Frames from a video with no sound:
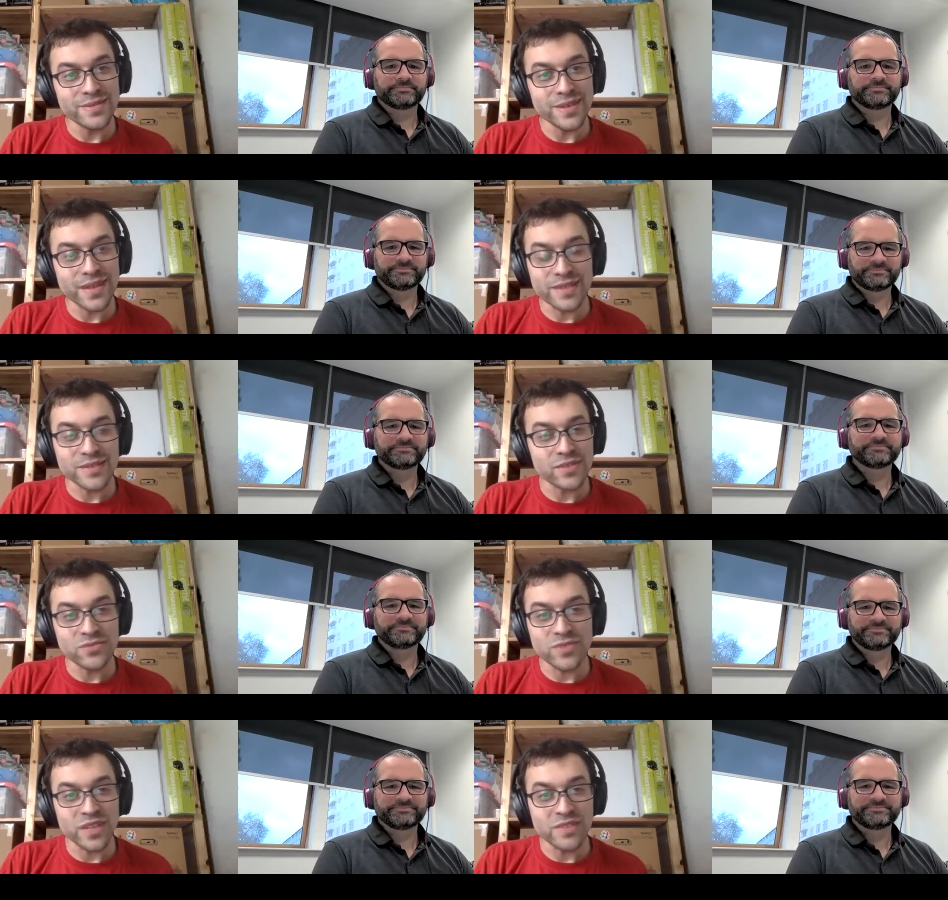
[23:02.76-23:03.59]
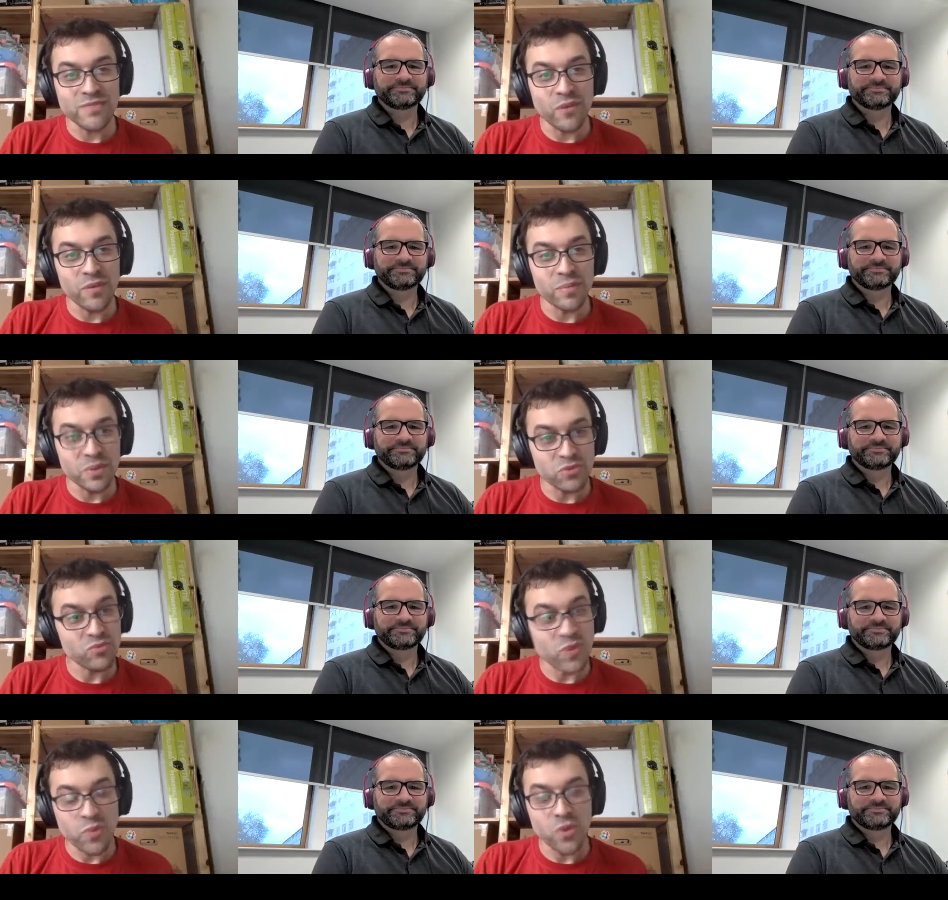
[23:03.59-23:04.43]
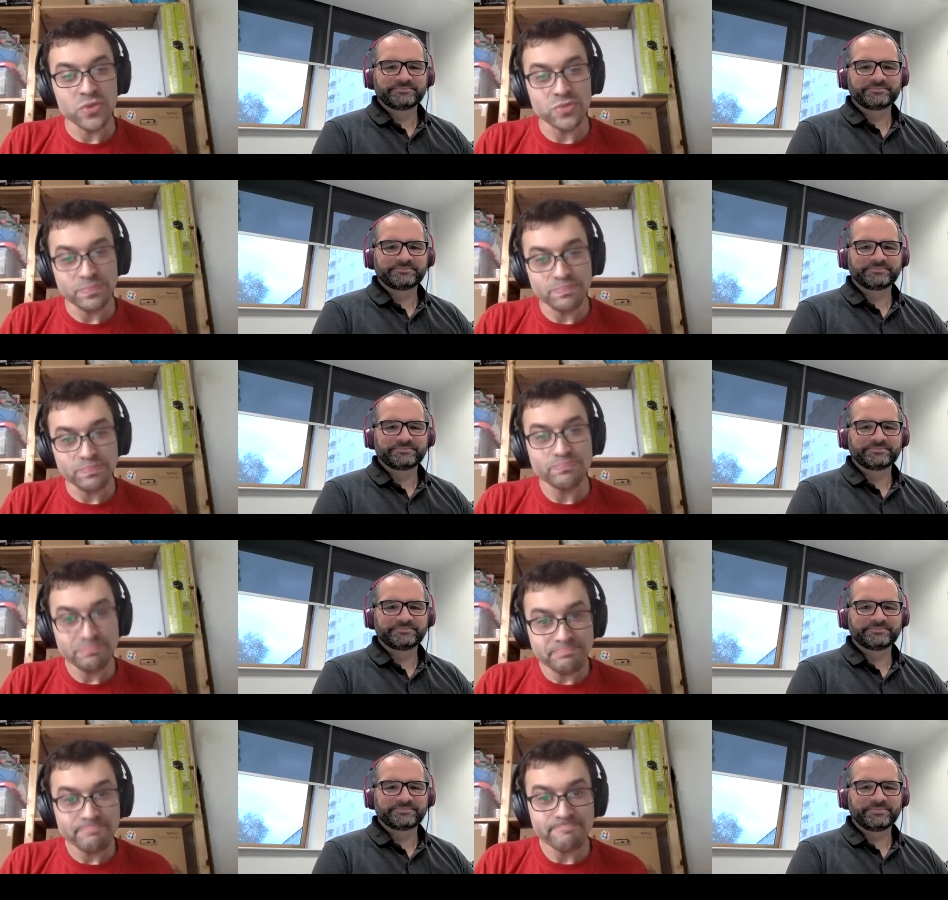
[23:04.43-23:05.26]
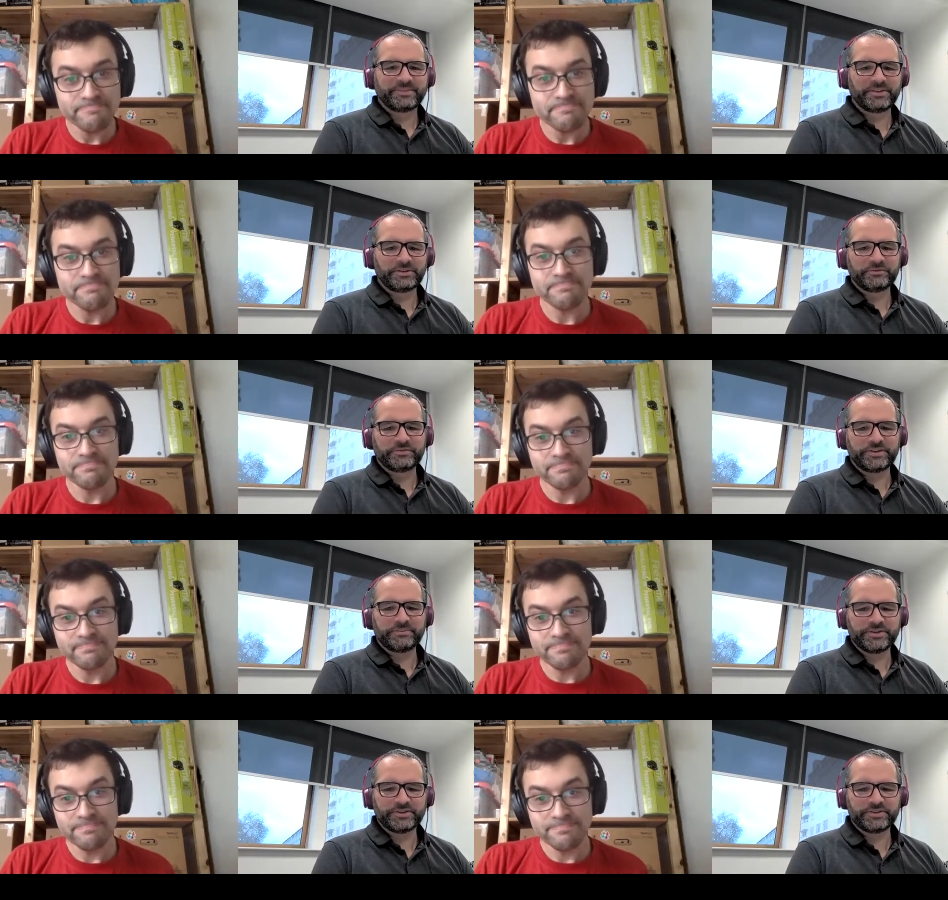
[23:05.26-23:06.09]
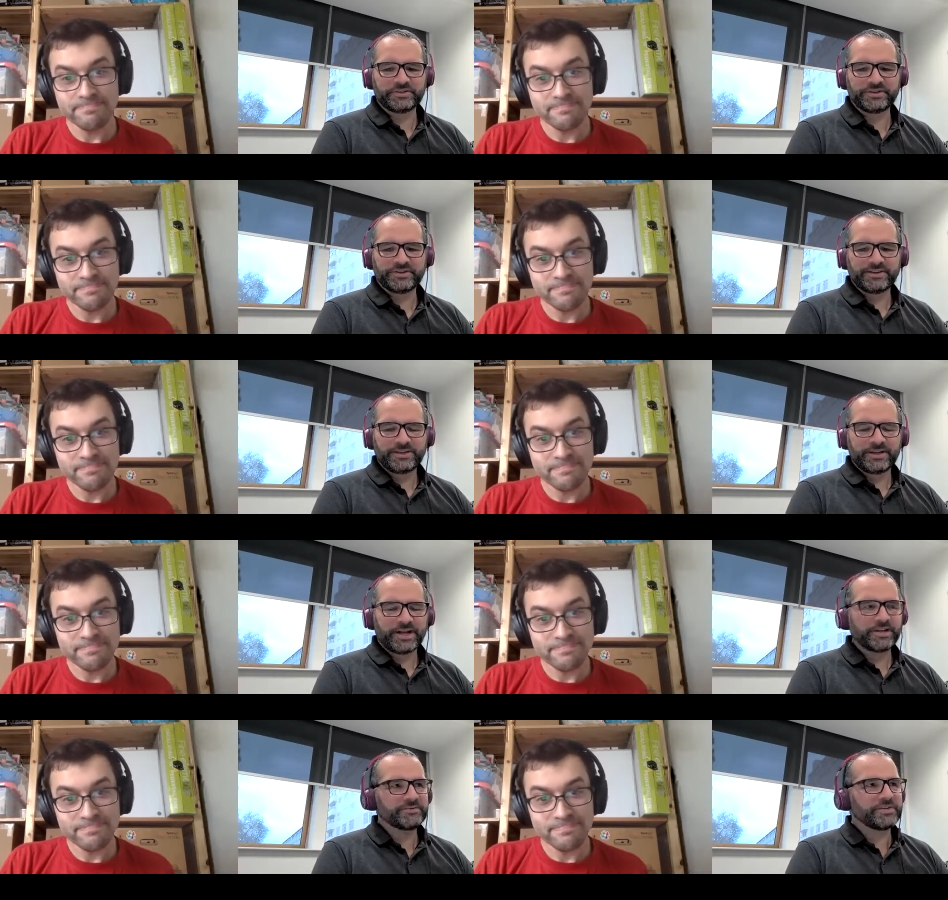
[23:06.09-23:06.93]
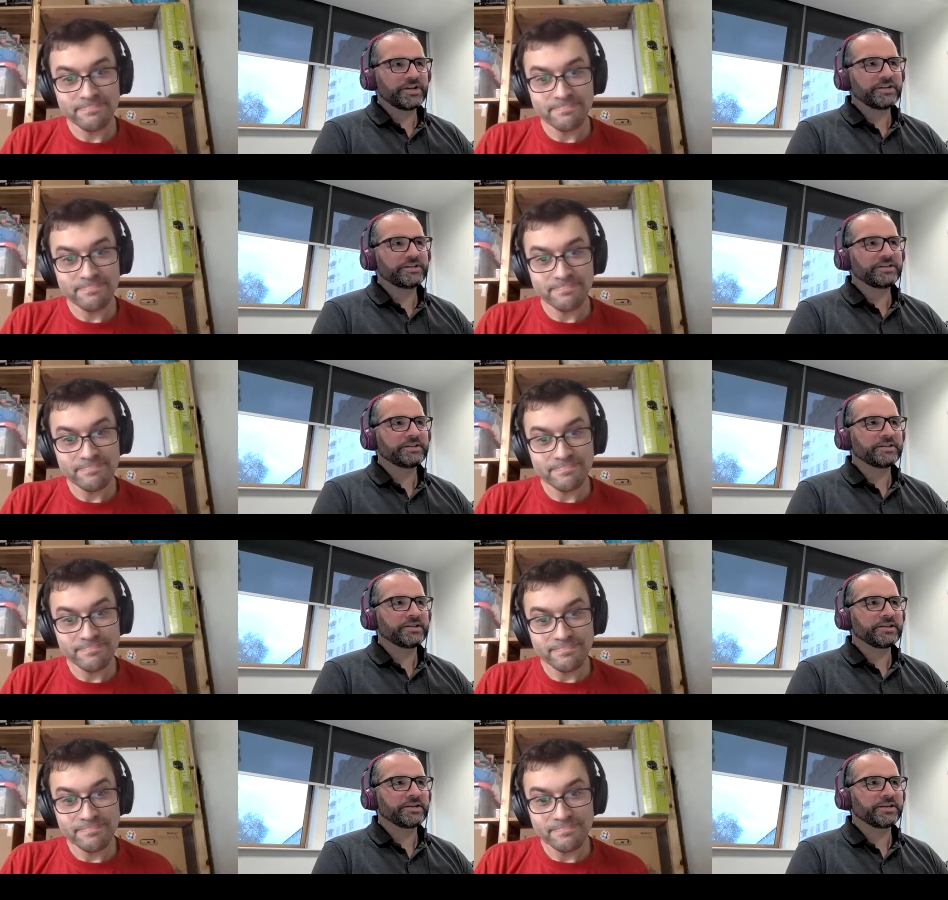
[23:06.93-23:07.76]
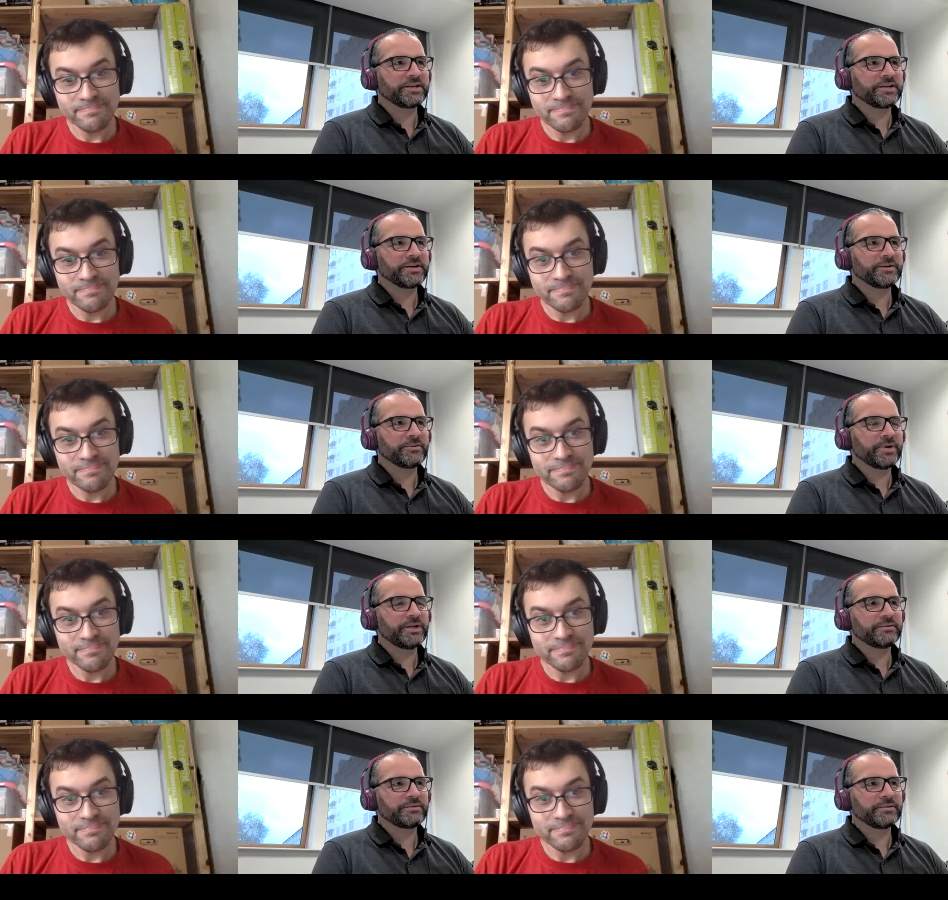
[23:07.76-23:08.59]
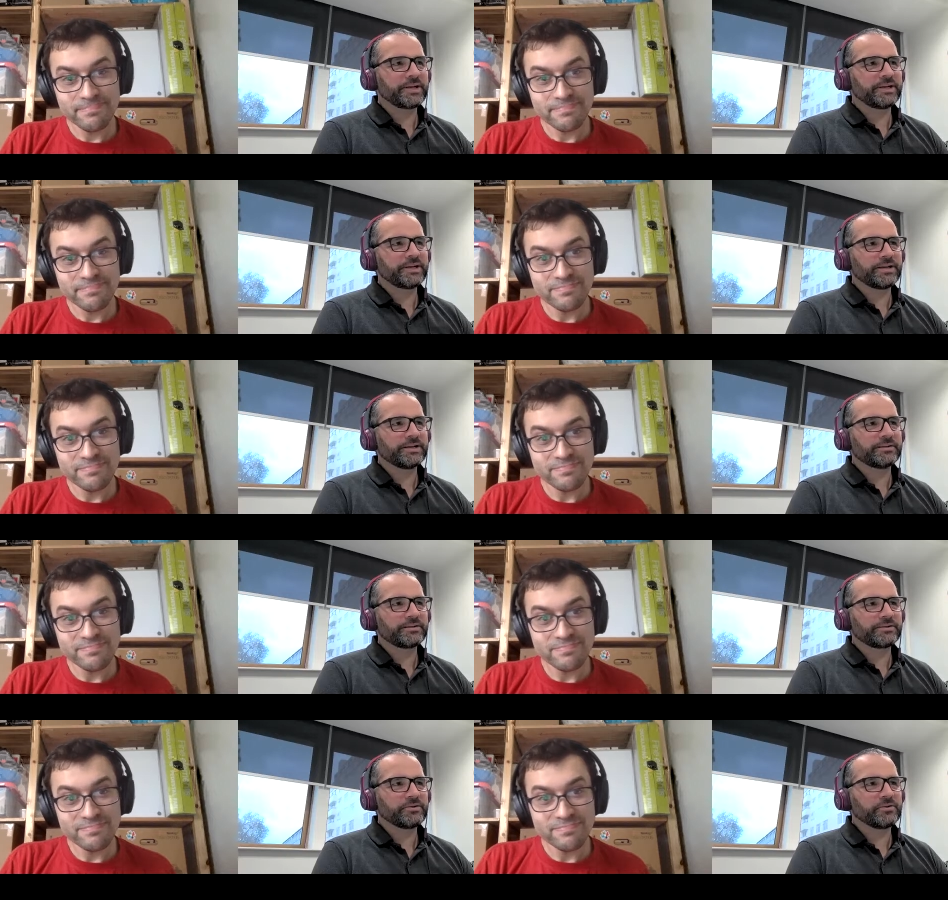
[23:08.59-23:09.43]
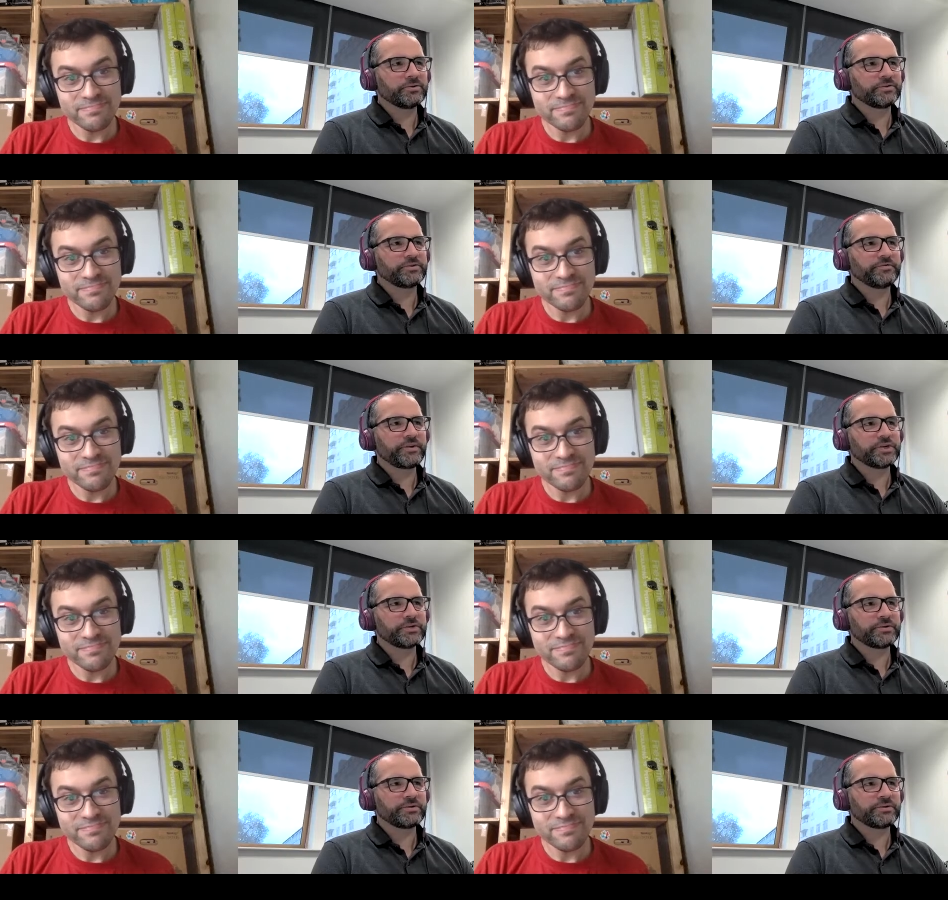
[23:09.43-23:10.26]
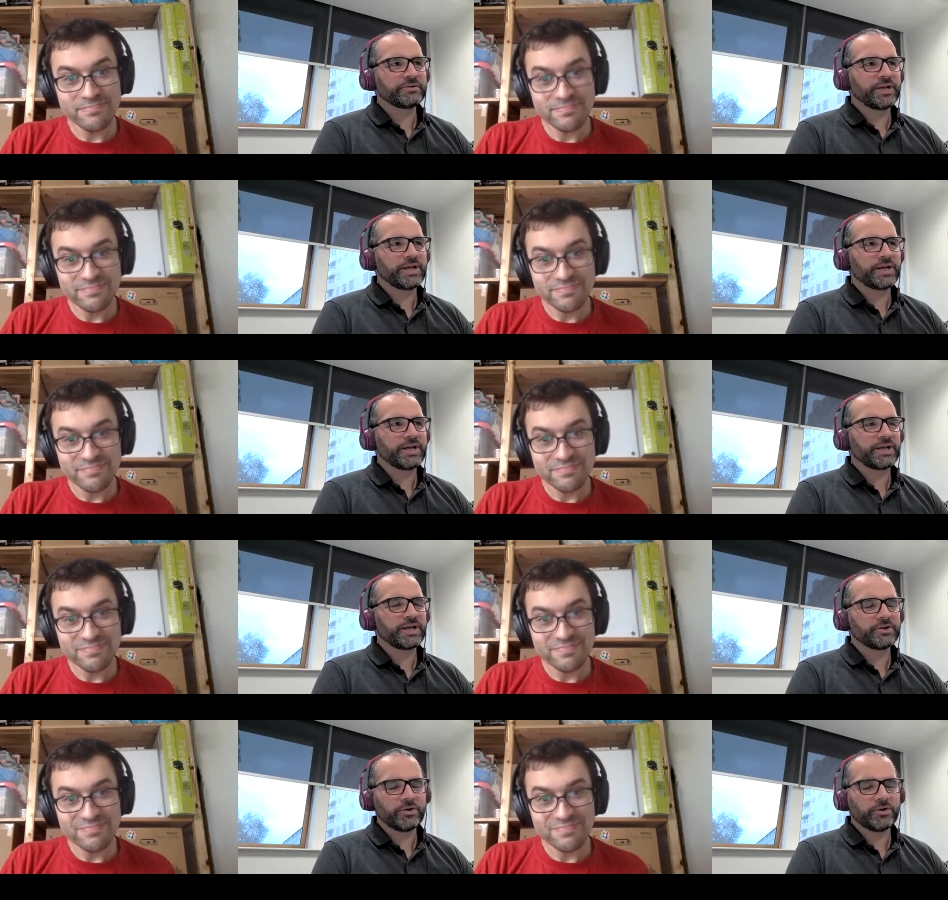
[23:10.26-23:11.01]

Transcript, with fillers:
Speaker 1: and ask us to get involved because we want to.
Speaker 2: Thank you very much. I have a slightly, uh, well, uh, controversial uh,